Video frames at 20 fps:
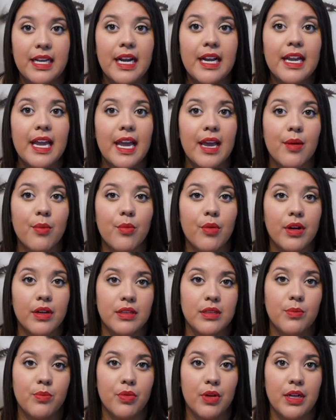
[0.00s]
I am
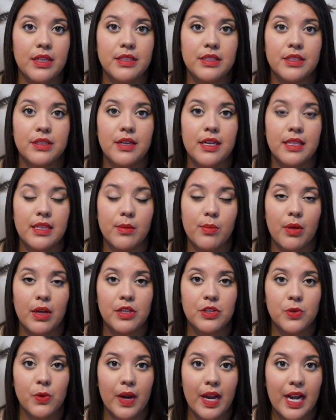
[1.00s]
wearing the bronzer and the
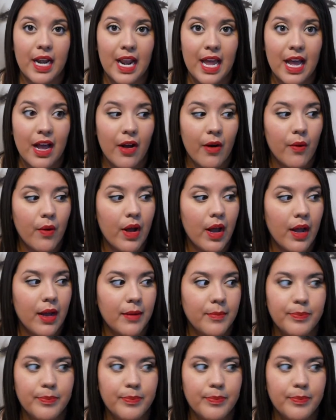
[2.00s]
blush right now.